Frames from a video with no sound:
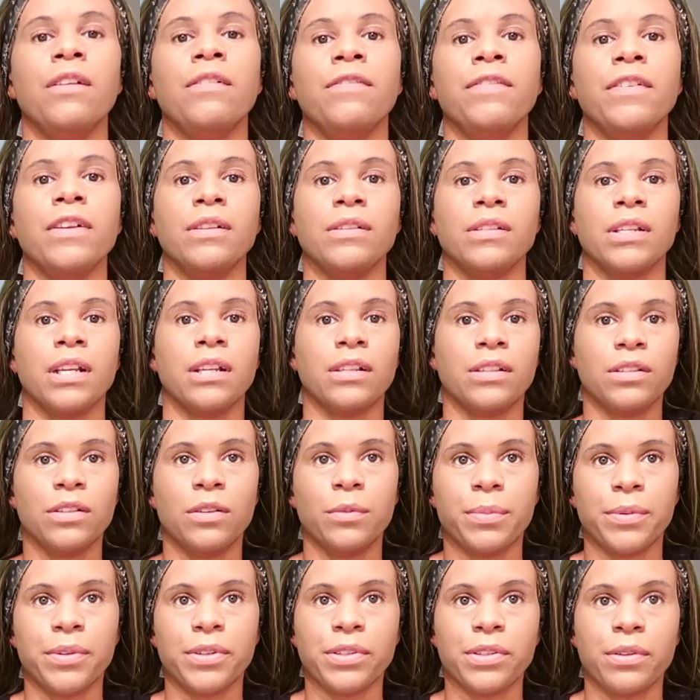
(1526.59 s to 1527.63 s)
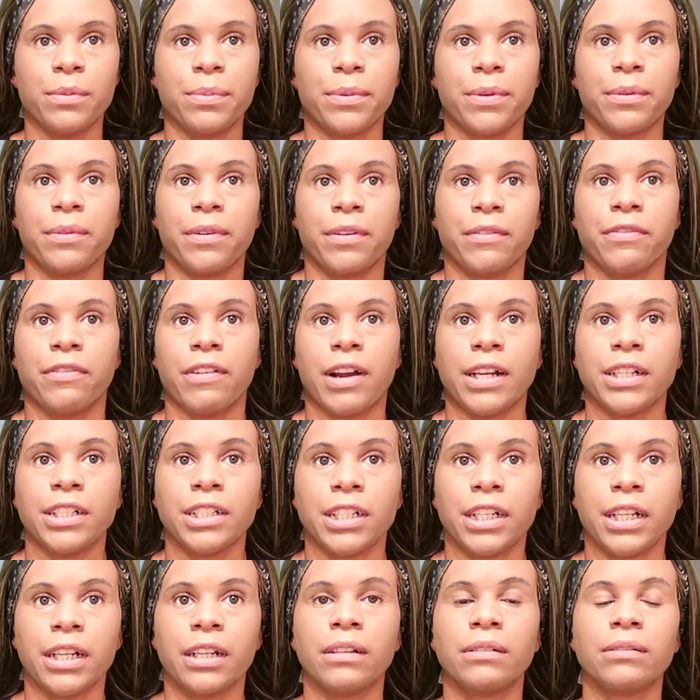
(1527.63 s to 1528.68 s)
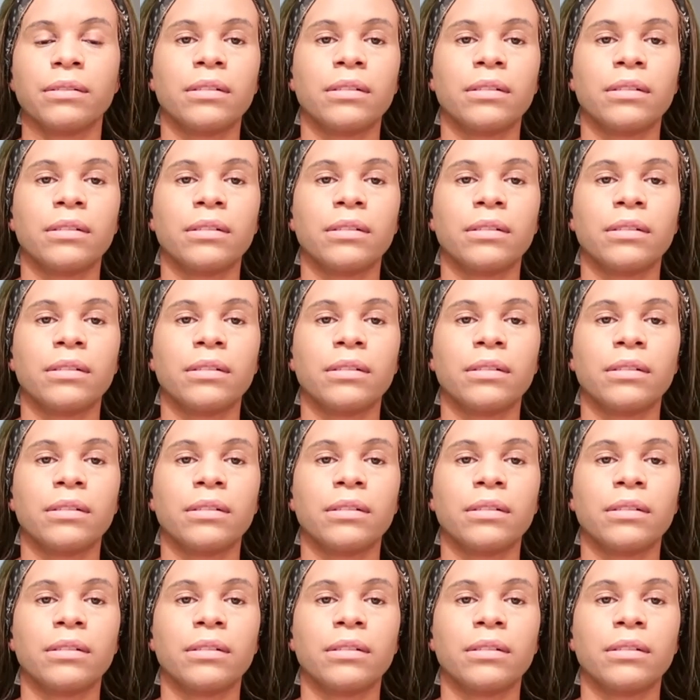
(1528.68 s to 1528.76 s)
feel like super refreshing.